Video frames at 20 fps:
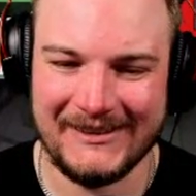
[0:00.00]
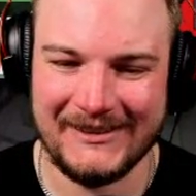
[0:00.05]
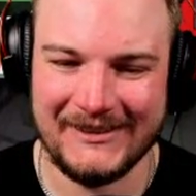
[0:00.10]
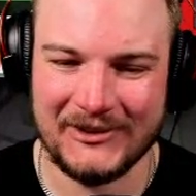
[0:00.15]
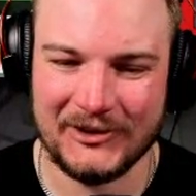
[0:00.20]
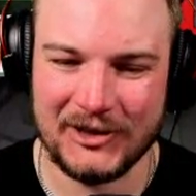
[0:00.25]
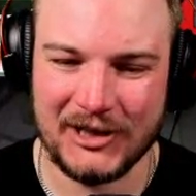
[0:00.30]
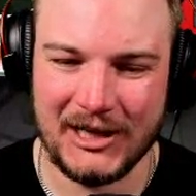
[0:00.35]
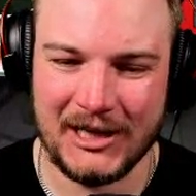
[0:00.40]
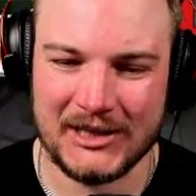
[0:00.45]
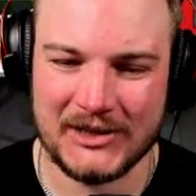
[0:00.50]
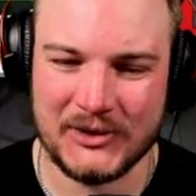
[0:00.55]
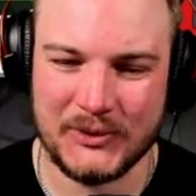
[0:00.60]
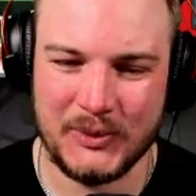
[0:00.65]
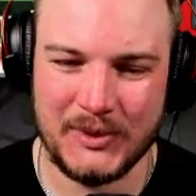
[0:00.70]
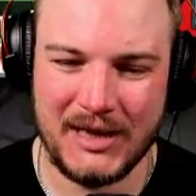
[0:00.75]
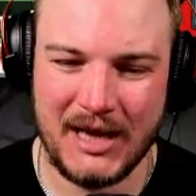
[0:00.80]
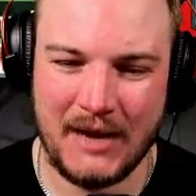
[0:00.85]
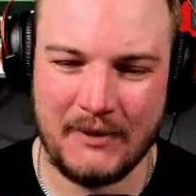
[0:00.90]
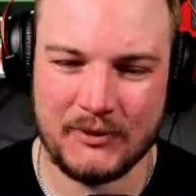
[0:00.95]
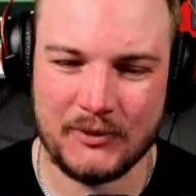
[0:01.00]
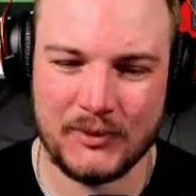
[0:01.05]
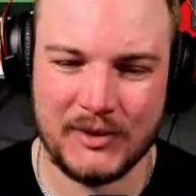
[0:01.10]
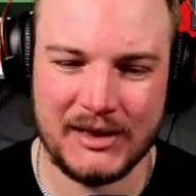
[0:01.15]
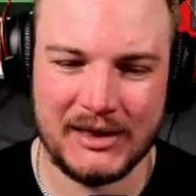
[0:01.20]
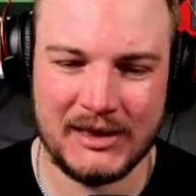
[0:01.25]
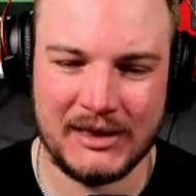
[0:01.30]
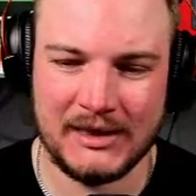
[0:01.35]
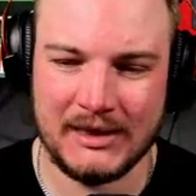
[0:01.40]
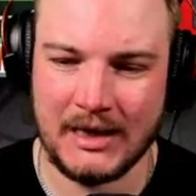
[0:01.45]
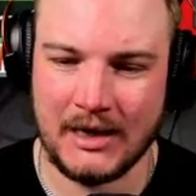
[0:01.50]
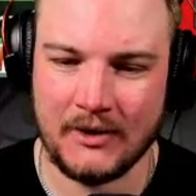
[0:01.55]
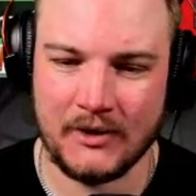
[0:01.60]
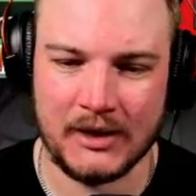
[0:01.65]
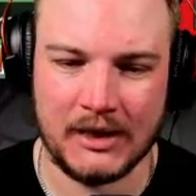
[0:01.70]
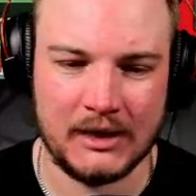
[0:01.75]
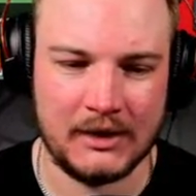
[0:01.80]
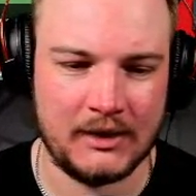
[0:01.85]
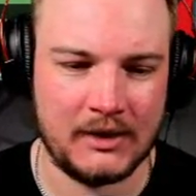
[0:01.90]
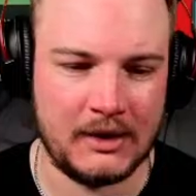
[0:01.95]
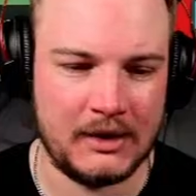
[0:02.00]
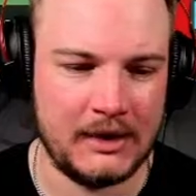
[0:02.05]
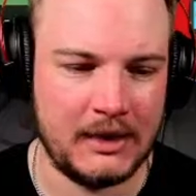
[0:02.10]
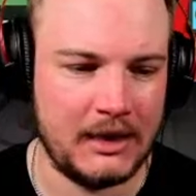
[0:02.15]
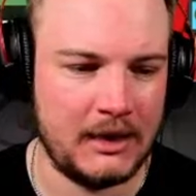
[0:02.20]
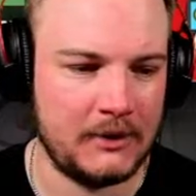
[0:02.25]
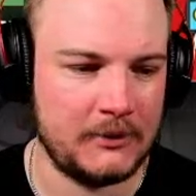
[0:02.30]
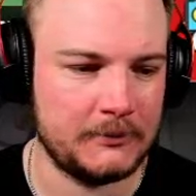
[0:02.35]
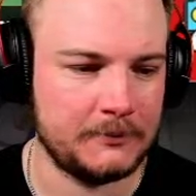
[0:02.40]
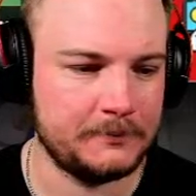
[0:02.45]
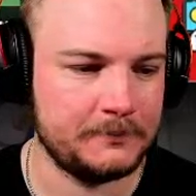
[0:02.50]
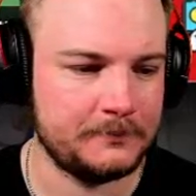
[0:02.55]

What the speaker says: Okay, so we haven't really narrowed anything down.